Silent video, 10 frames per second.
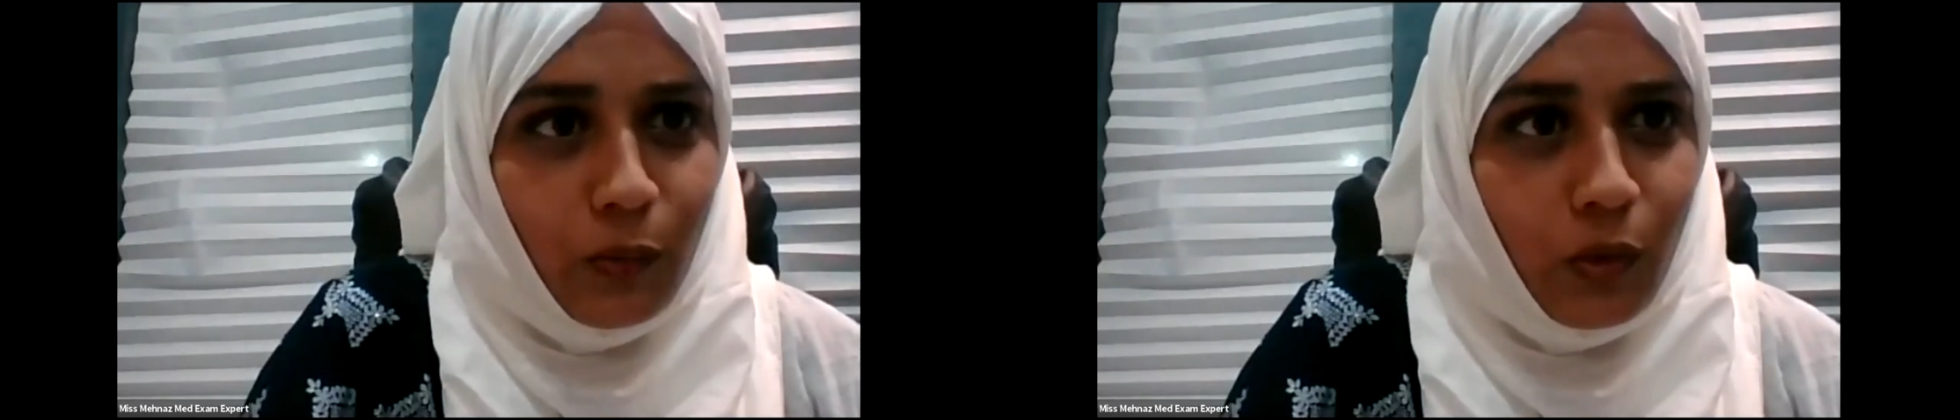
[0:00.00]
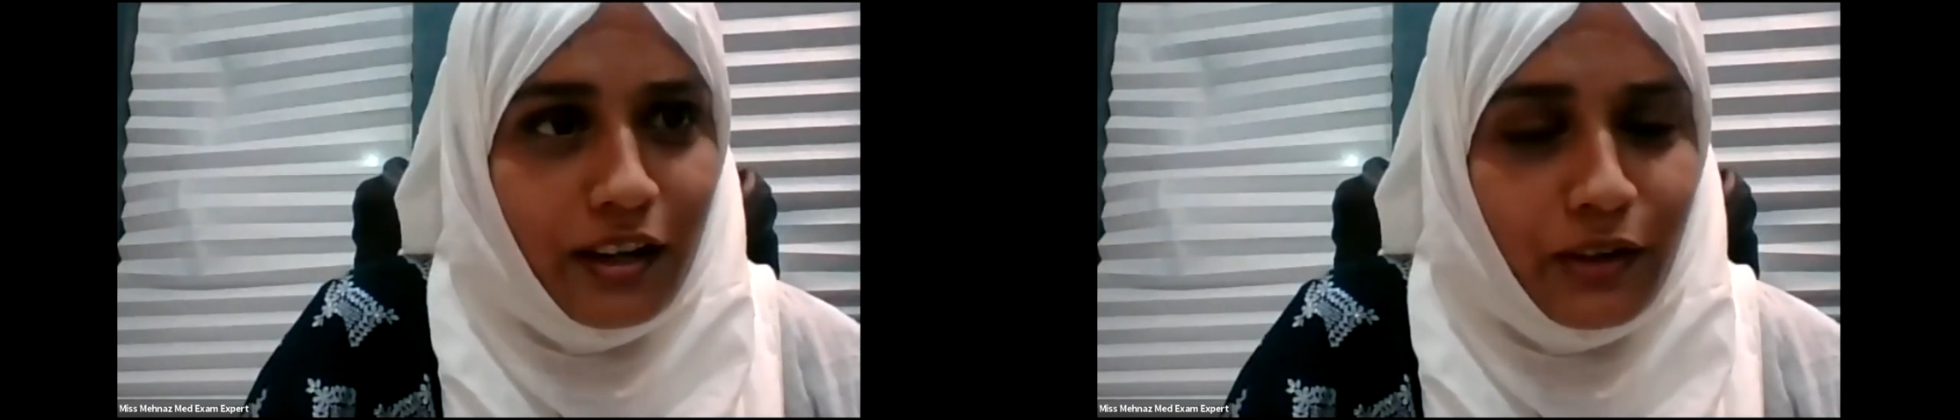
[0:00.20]

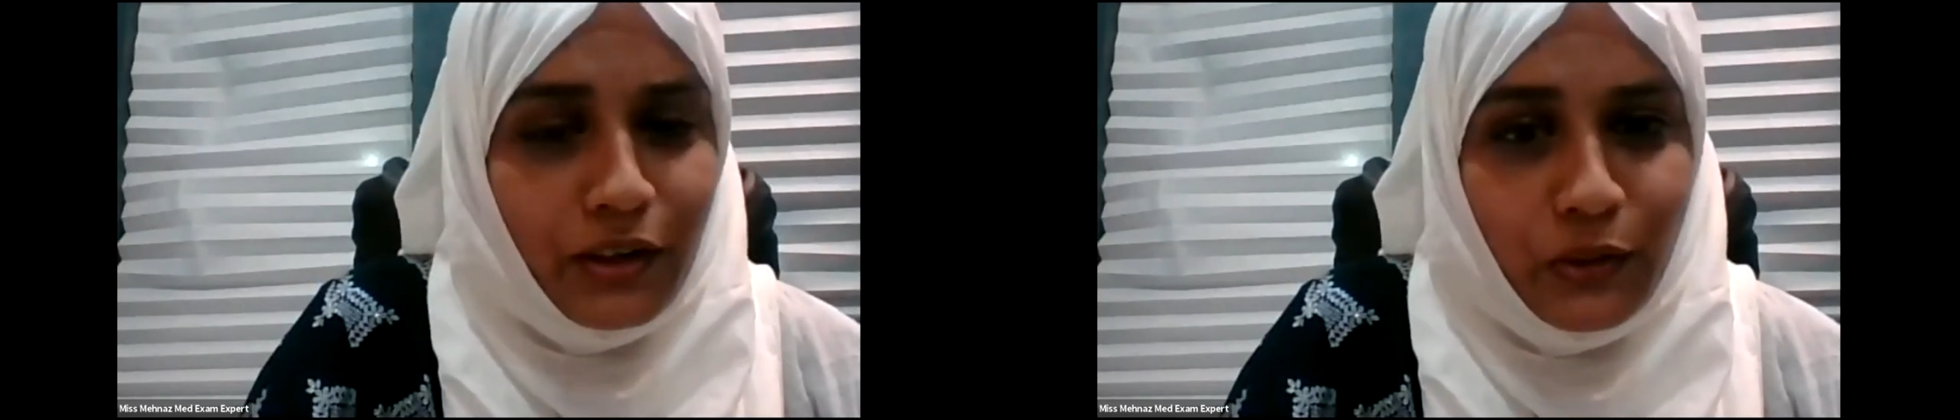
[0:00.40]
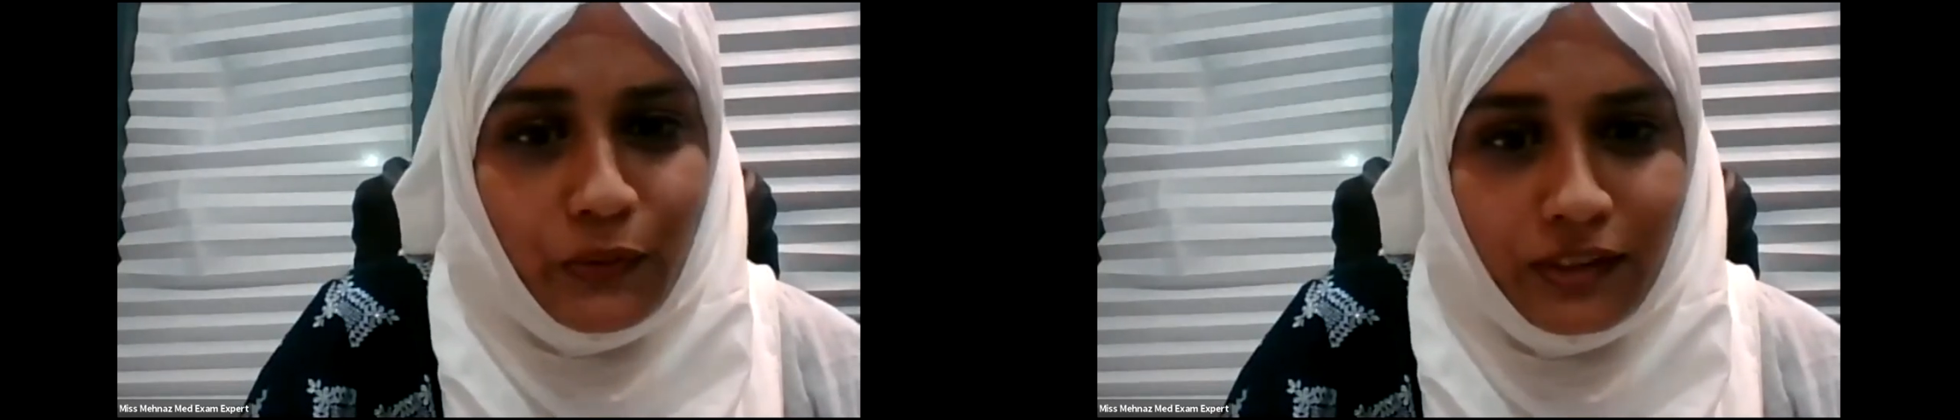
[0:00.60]

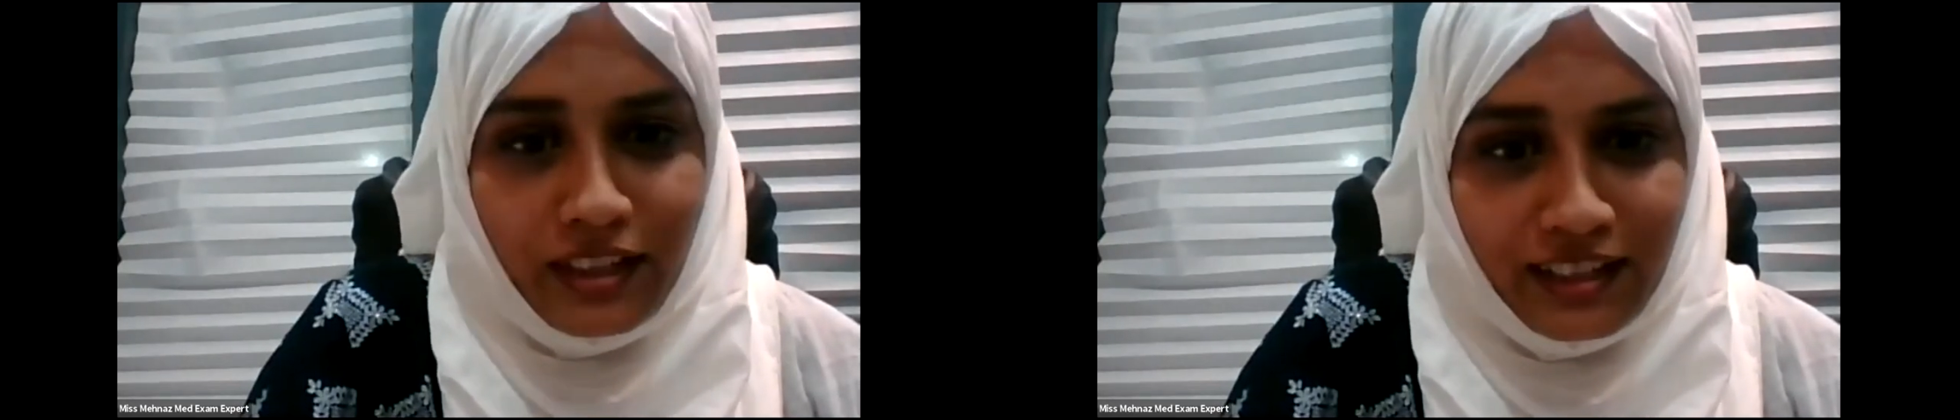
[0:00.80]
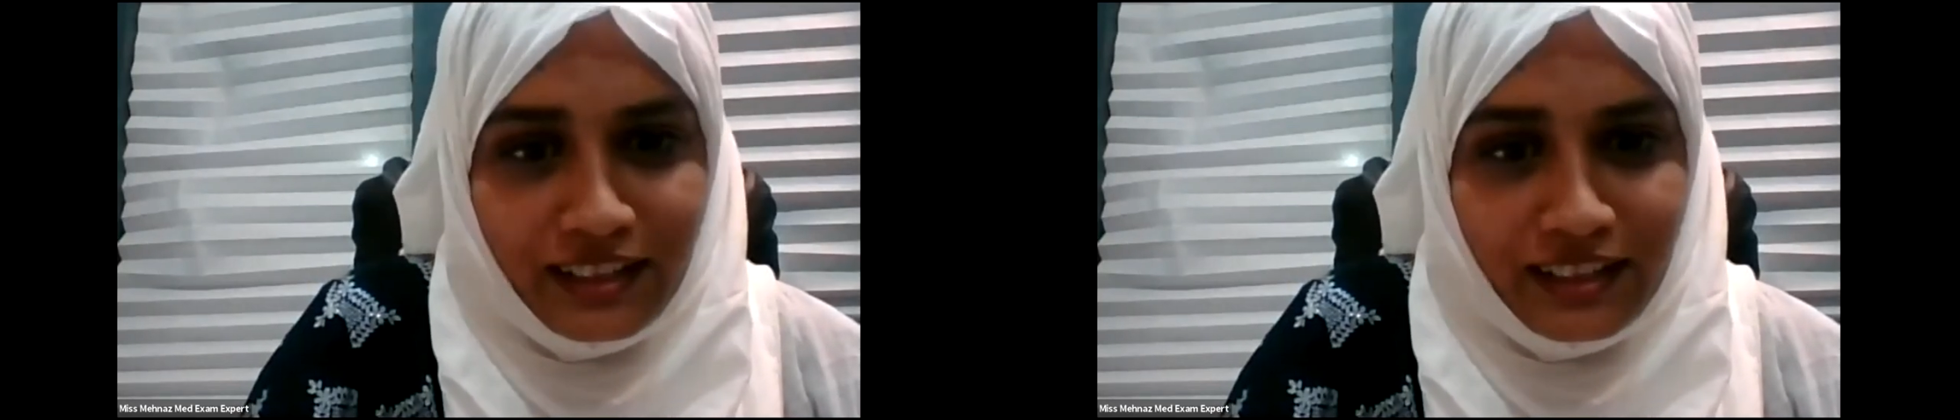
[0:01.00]
whatever you feel